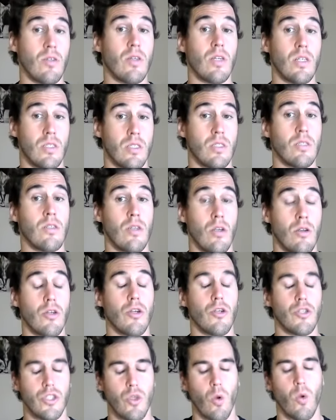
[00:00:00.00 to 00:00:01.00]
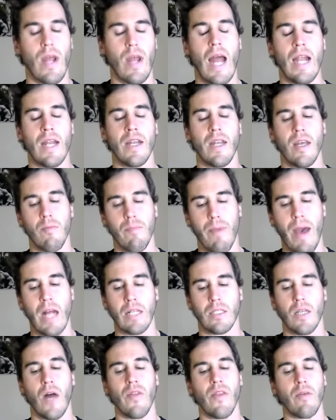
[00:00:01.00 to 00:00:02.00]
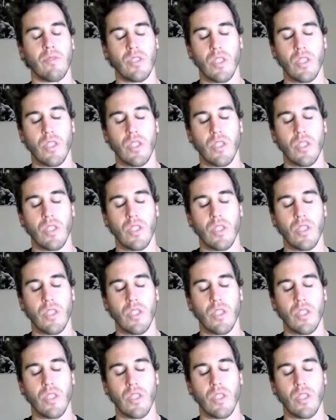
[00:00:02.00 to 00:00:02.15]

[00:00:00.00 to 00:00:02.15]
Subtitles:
because your story had an impact on them.